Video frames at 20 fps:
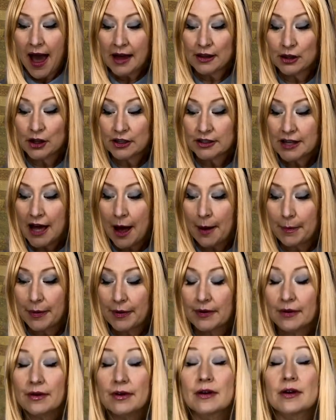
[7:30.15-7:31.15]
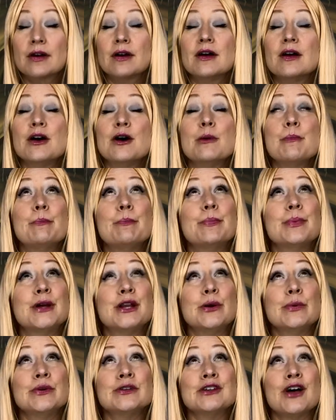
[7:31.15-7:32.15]
and looked up. But it
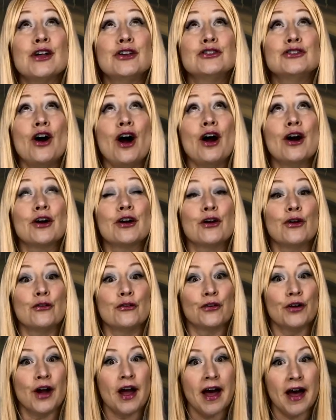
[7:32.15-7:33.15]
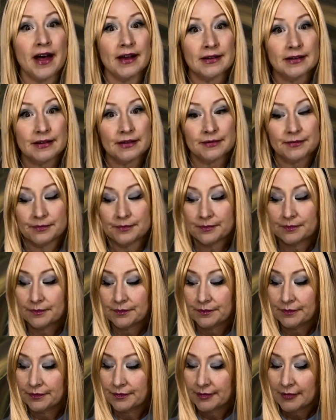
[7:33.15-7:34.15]
was all dark overhead.
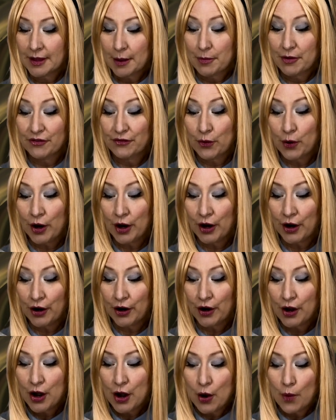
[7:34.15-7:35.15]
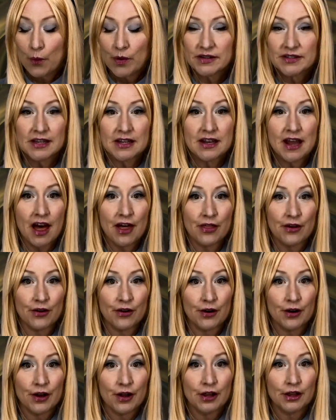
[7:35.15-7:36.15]
Before her was
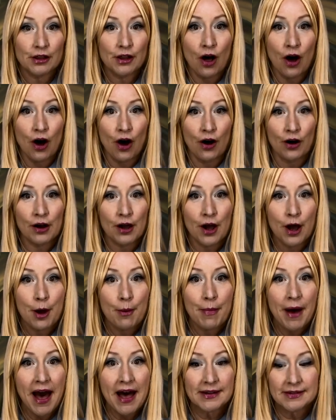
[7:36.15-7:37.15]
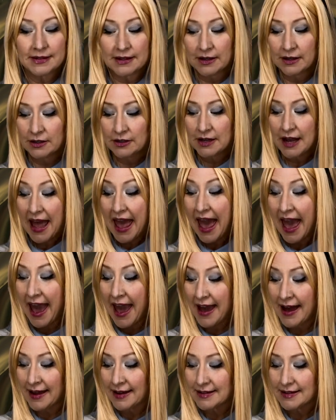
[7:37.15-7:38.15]
another long passage,
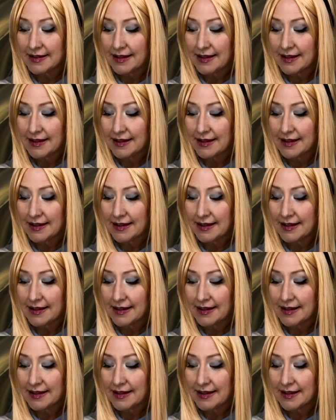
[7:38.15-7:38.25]
and